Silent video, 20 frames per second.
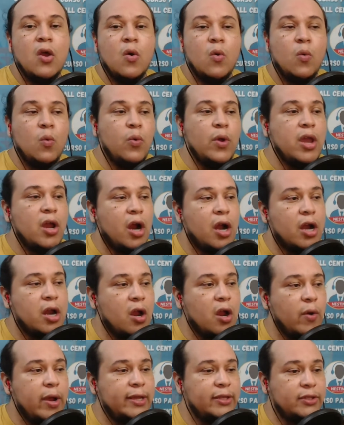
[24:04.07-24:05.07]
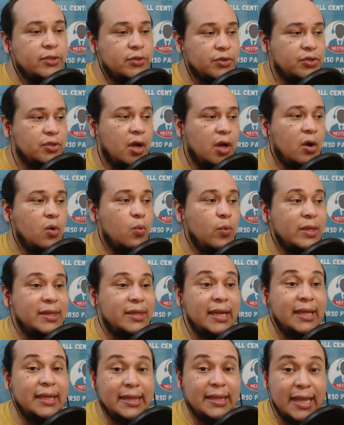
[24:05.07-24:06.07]
we are going to start with
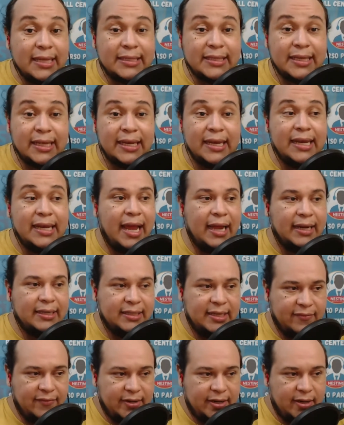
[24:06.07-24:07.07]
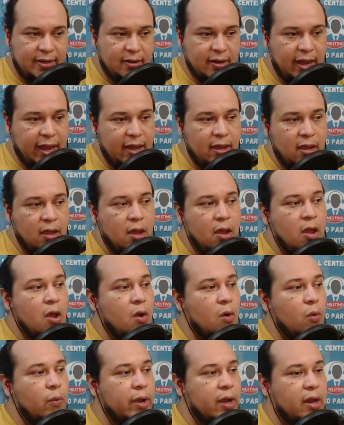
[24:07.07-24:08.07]
the listening activity, okay?
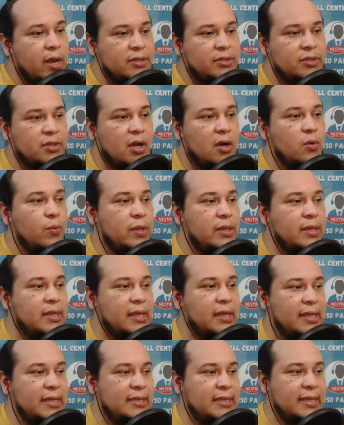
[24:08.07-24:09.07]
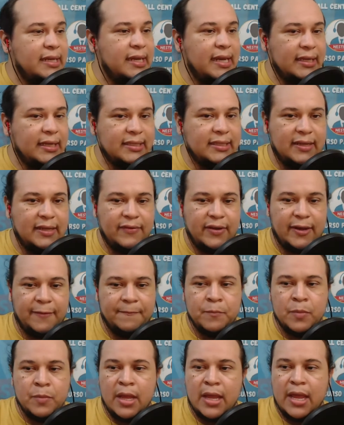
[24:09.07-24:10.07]
We're going to start with the listening activity.
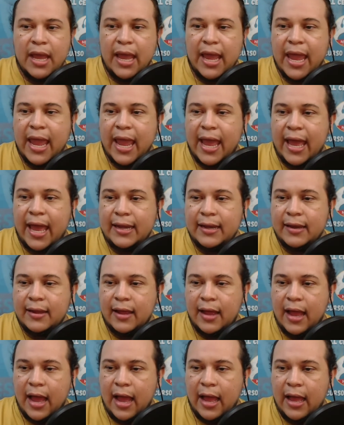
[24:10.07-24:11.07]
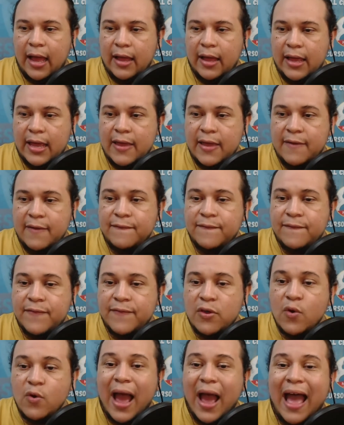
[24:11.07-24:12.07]
And if
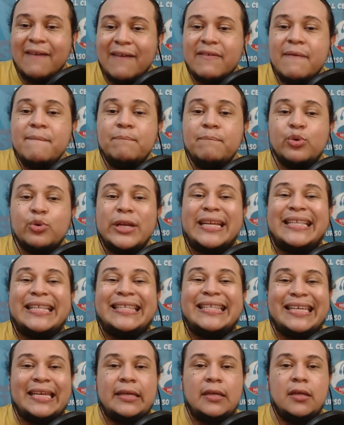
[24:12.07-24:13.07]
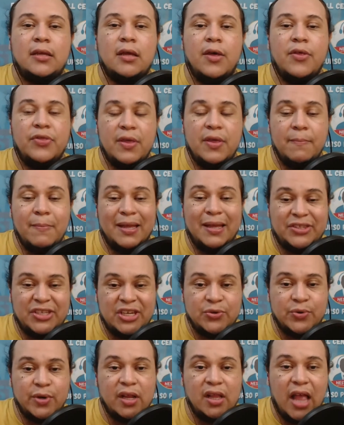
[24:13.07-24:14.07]
you haven't printed the
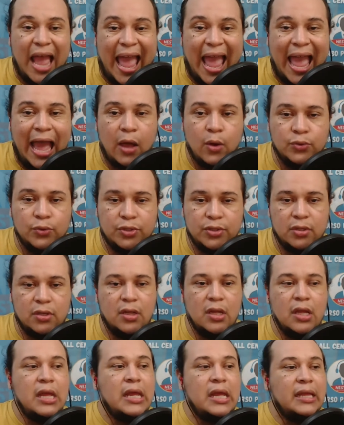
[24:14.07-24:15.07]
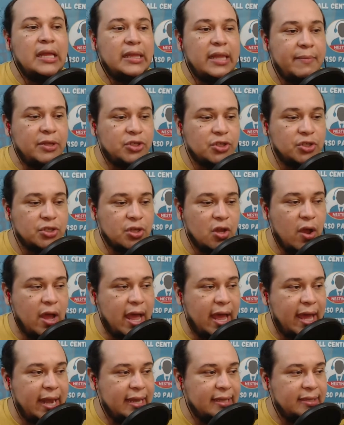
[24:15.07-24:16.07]
material out, let me just go
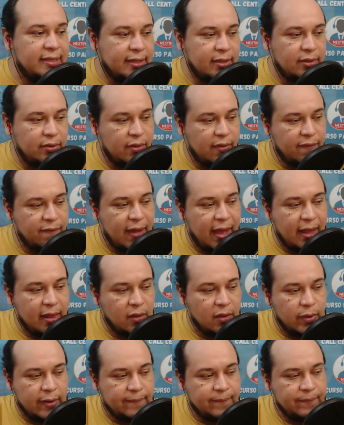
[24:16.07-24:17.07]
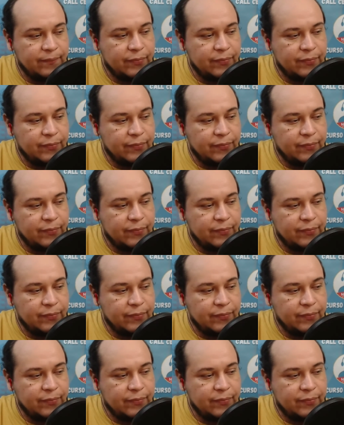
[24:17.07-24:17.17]
ahead and tell you the following.